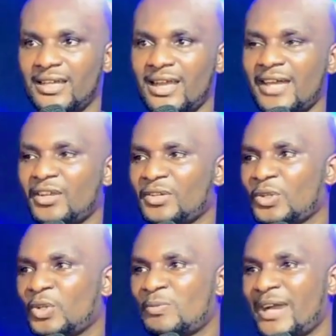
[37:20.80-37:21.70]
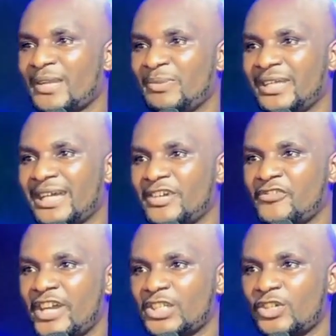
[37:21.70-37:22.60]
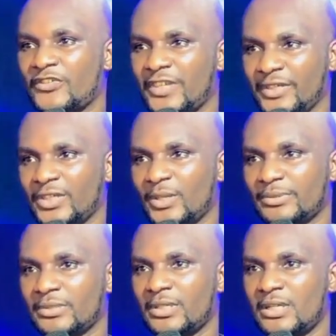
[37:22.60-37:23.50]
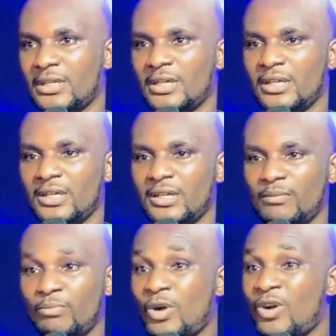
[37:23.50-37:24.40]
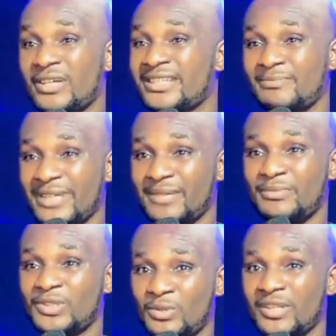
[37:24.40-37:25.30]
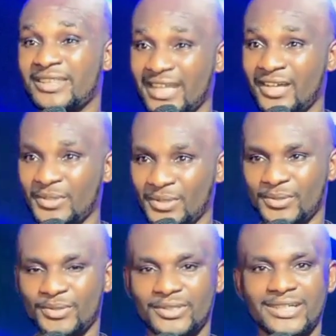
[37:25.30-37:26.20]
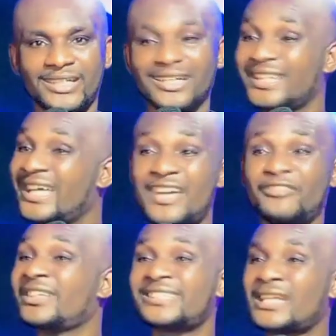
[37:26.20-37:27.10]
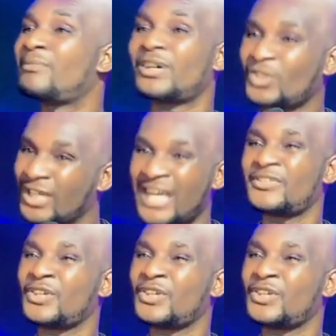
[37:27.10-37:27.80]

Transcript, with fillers: I don't know who might be at the verge of giving up, but God is making me to tell you that everything about your life he